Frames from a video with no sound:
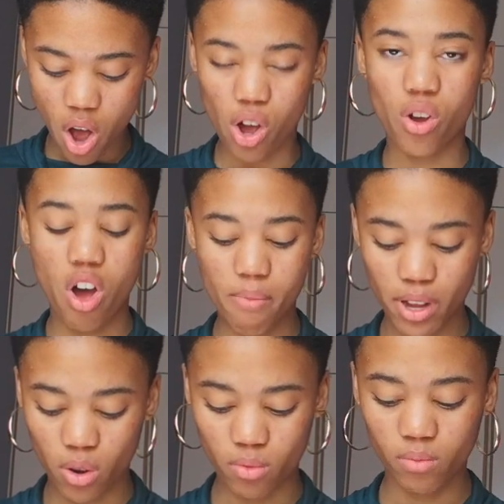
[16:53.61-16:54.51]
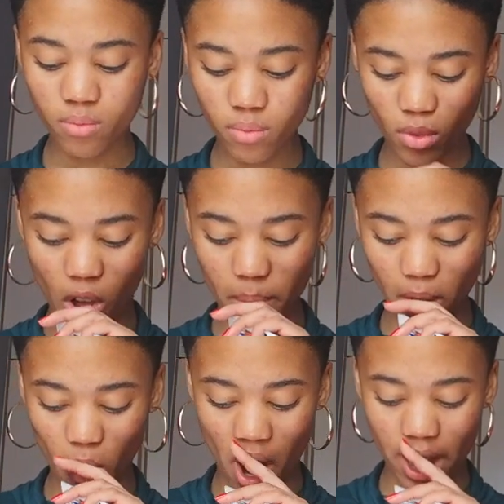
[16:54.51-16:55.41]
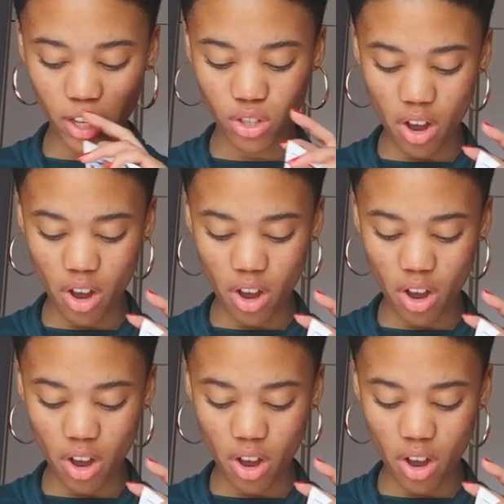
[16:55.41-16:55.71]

are calm and calm and quiet.